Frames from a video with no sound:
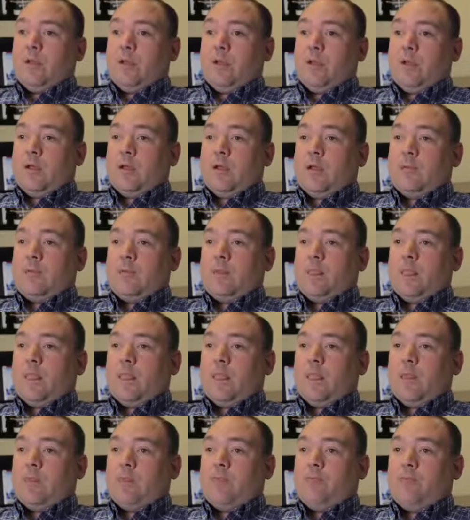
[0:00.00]
but
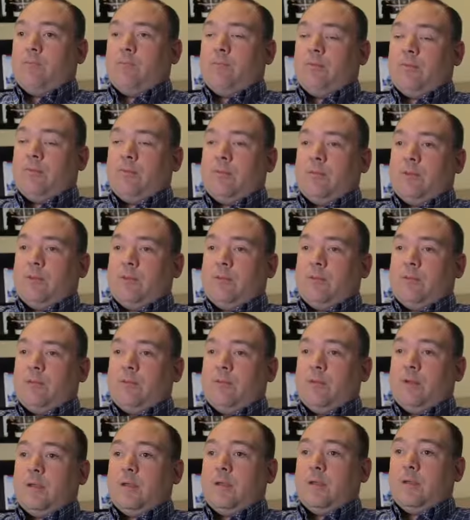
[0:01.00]
it
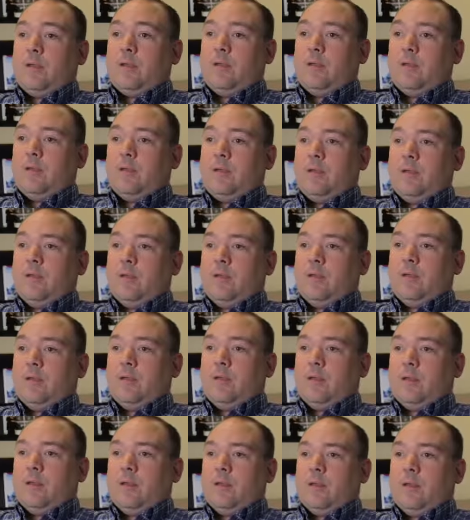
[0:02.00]
can be
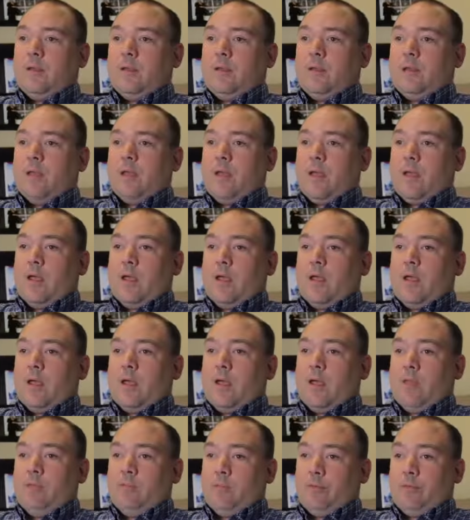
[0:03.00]

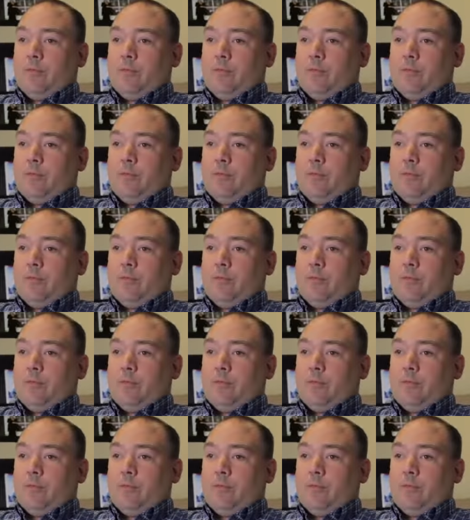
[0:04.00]
8